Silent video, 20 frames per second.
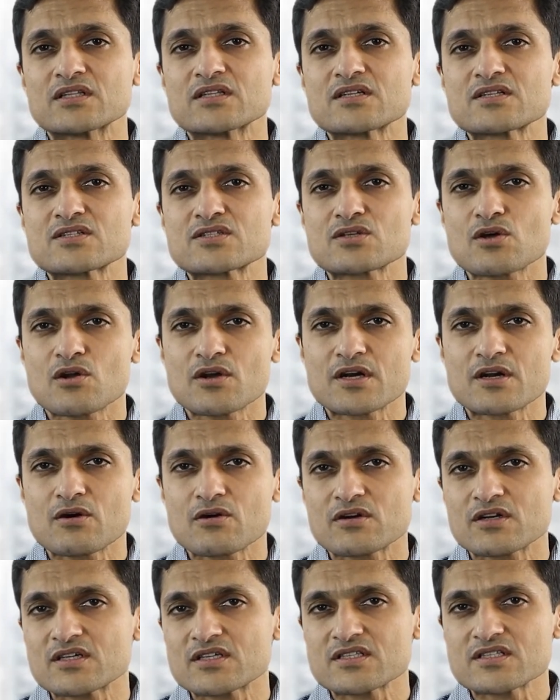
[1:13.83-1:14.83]
other solid
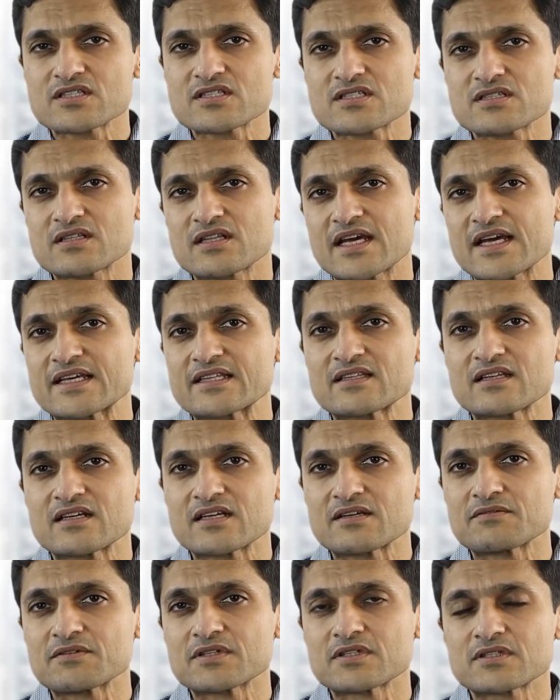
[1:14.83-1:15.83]
organs like the
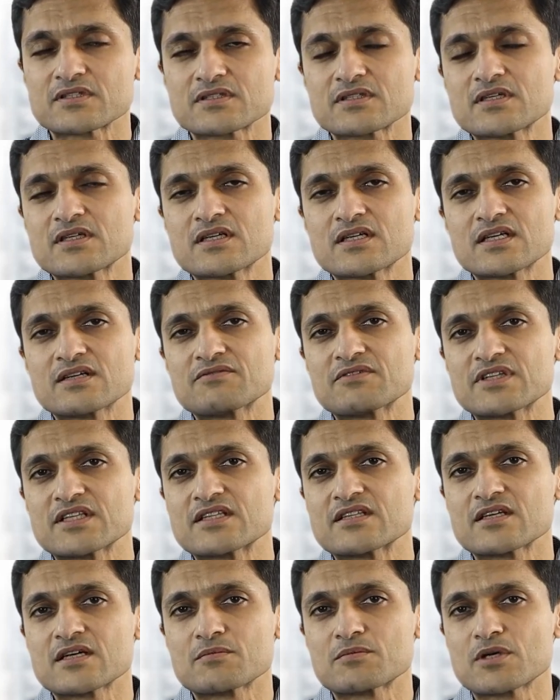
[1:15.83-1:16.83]
liver
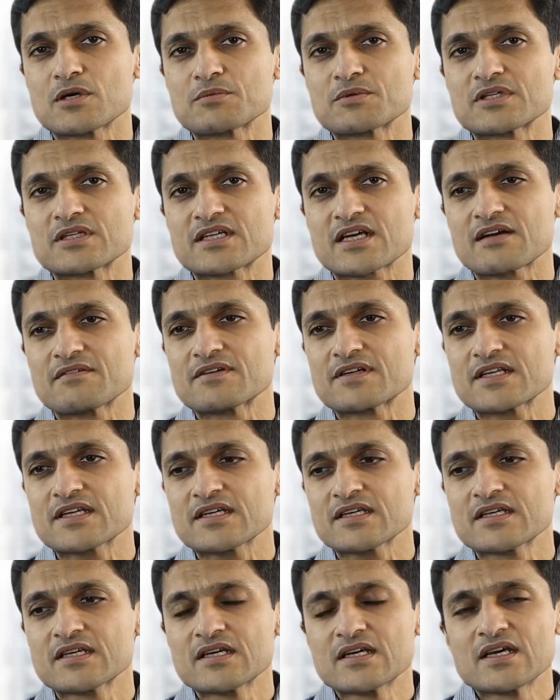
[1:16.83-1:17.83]
within the abdominal cavity.